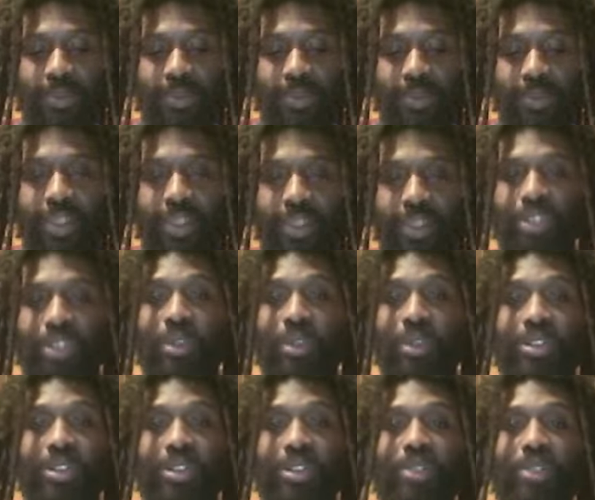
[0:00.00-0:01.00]
So we
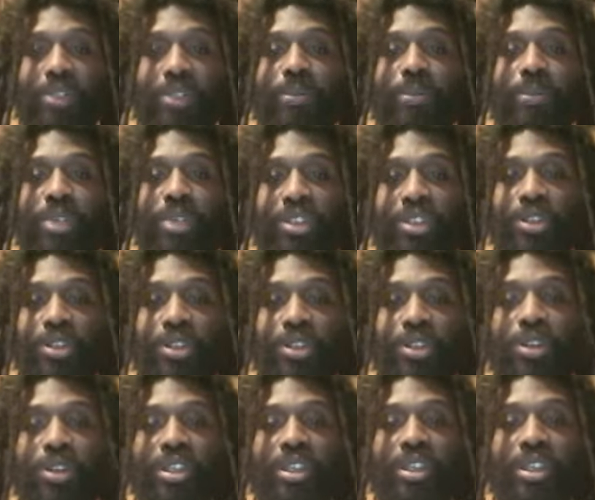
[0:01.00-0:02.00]
breathe
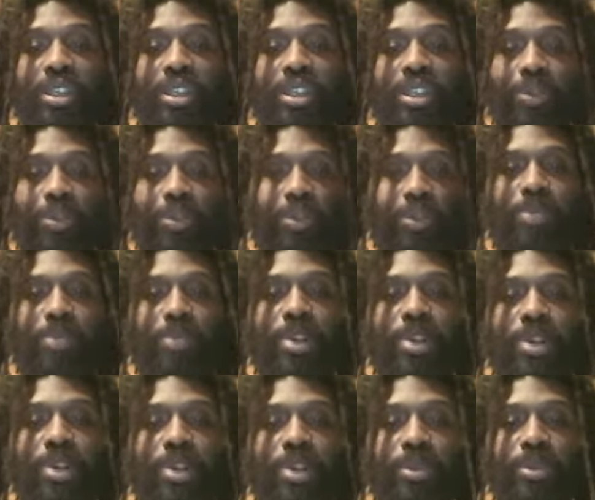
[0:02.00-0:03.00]
slowly with
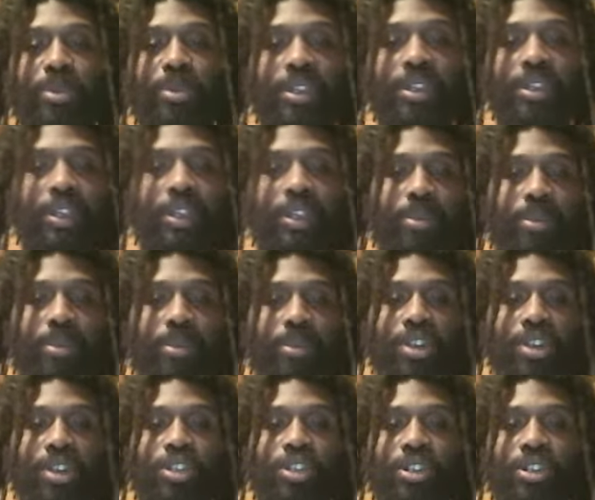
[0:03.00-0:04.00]
proper
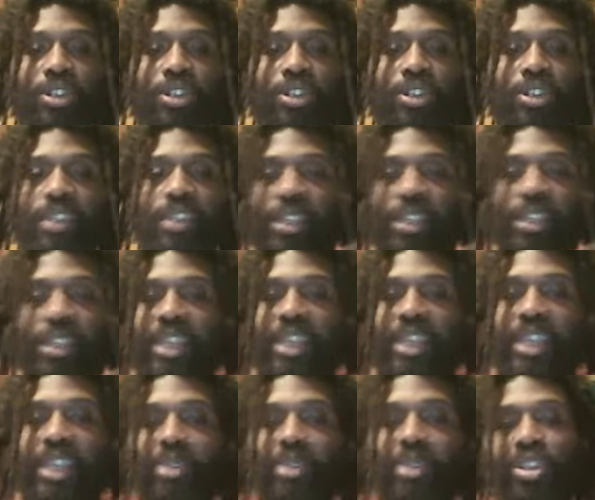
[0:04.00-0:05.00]
posture, keeping
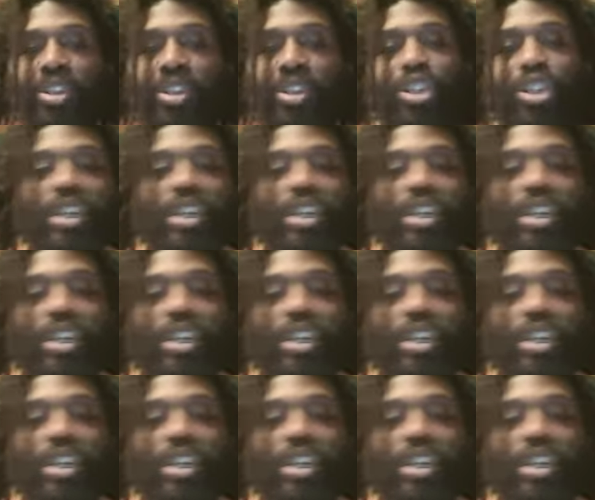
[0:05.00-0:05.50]
the chin